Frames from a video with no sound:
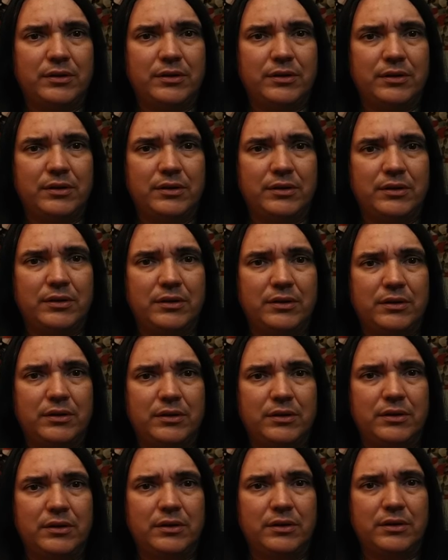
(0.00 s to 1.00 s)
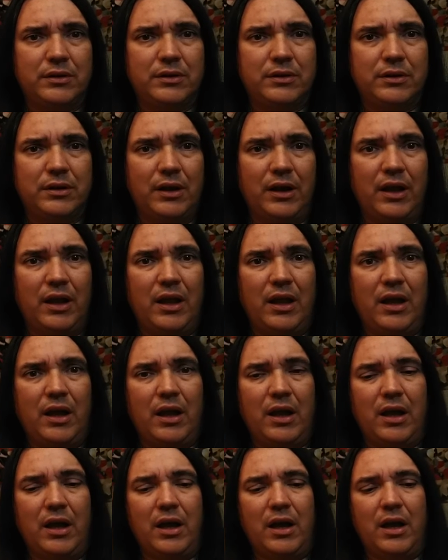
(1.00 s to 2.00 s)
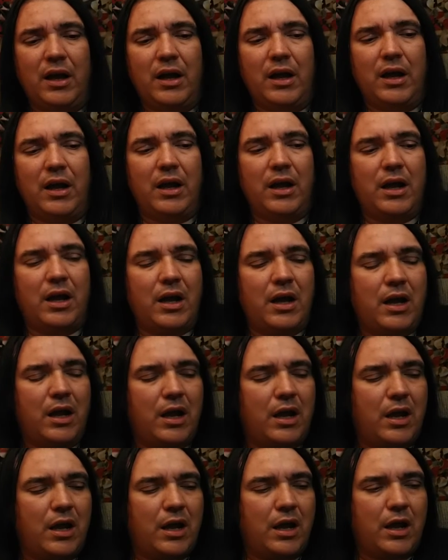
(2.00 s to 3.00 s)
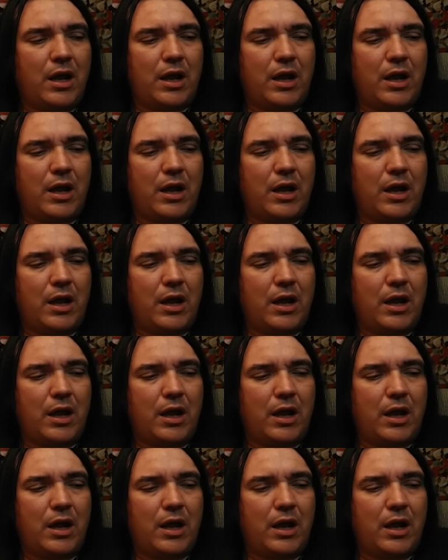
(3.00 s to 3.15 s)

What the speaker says: No one is speaking in this clip.